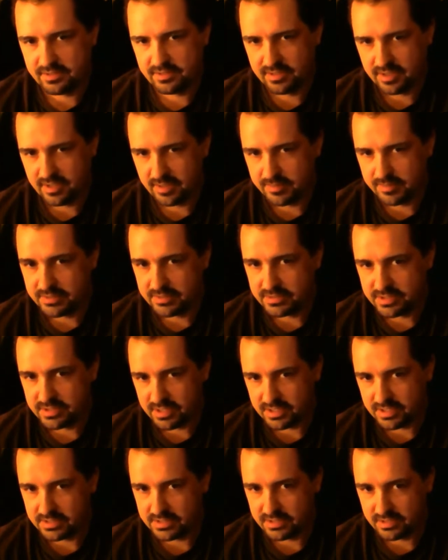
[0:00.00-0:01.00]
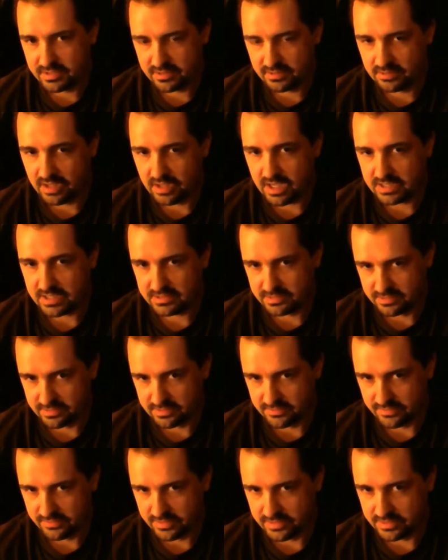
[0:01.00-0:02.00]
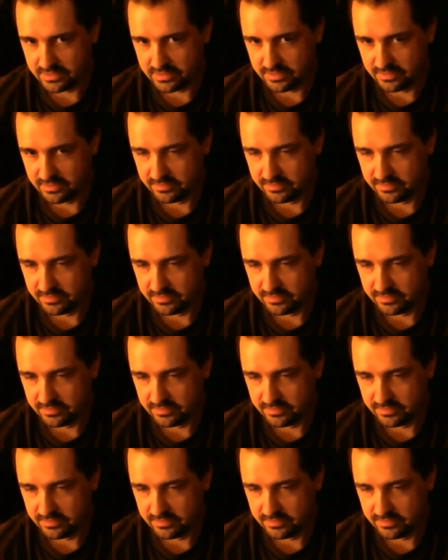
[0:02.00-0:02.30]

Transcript: about 6 glasses of this,